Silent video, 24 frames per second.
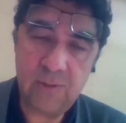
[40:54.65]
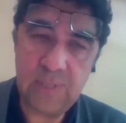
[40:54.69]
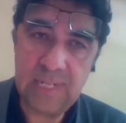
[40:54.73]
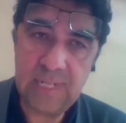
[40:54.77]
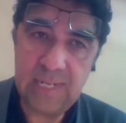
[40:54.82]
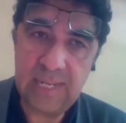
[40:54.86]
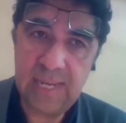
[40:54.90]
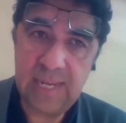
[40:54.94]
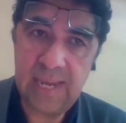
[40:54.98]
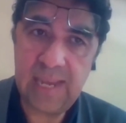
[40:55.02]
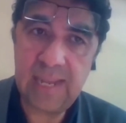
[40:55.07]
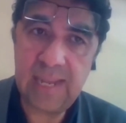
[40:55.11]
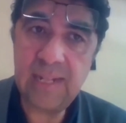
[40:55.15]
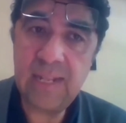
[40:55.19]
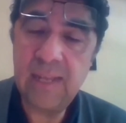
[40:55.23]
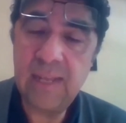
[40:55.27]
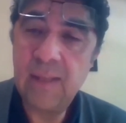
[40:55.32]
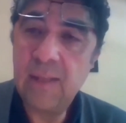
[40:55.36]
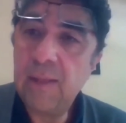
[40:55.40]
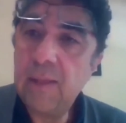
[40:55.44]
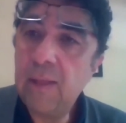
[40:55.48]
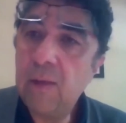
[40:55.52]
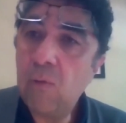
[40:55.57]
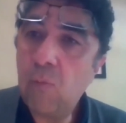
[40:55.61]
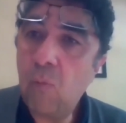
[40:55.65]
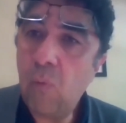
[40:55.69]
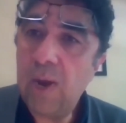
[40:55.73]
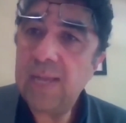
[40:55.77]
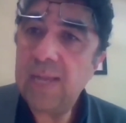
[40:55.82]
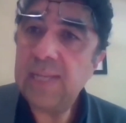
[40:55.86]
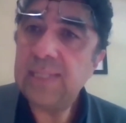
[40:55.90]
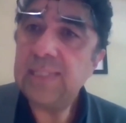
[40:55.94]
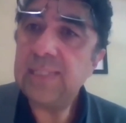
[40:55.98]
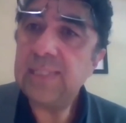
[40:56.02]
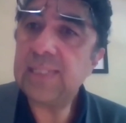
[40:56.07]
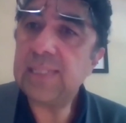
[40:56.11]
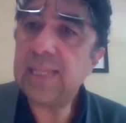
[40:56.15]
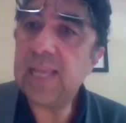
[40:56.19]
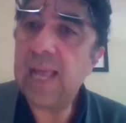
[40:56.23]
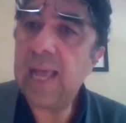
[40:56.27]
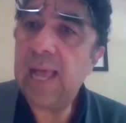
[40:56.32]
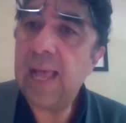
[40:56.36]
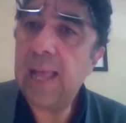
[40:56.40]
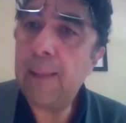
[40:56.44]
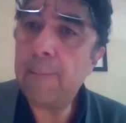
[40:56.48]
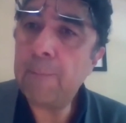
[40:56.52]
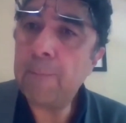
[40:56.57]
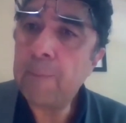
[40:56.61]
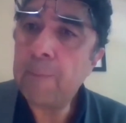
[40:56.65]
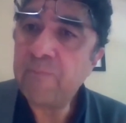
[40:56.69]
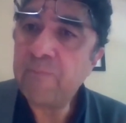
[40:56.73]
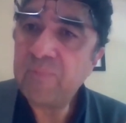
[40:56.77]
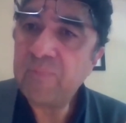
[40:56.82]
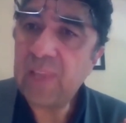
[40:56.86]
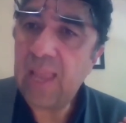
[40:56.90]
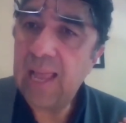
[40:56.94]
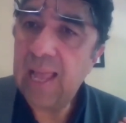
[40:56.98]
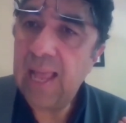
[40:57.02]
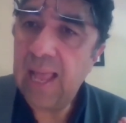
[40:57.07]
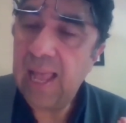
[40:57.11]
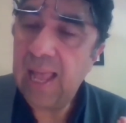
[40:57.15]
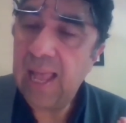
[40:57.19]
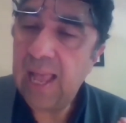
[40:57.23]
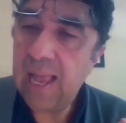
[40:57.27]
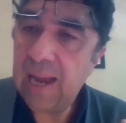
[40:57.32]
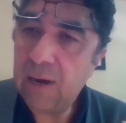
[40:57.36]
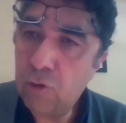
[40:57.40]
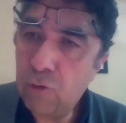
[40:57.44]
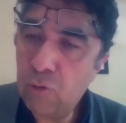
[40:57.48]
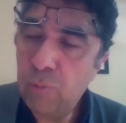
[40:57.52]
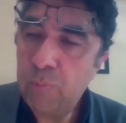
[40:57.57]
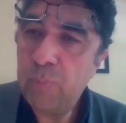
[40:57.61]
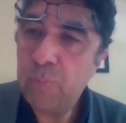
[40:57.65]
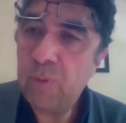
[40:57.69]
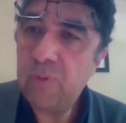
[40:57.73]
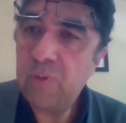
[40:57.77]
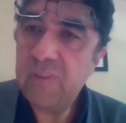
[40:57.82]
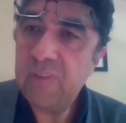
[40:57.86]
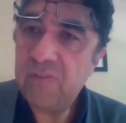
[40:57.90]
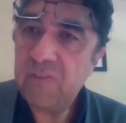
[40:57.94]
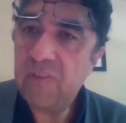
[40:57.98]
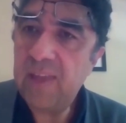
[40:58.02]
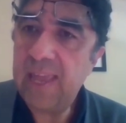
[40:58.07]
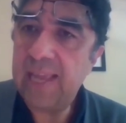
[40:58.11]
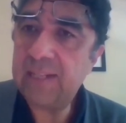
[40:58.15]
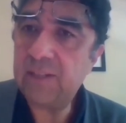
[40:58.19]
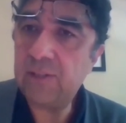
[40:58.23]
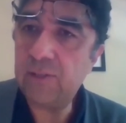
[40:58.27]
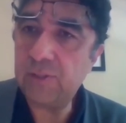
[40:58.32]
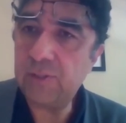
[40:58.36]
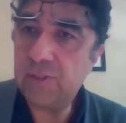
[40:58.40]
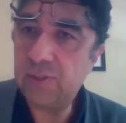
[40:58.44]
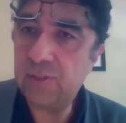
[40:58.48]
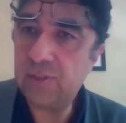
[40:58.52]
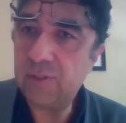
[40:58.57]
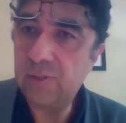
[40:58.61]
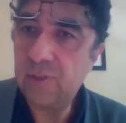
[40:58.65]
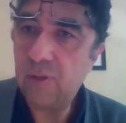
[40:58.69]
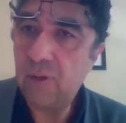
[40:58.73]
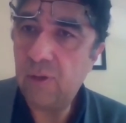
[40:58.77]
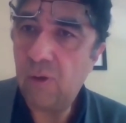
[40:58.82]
In the end, was a group of defectors,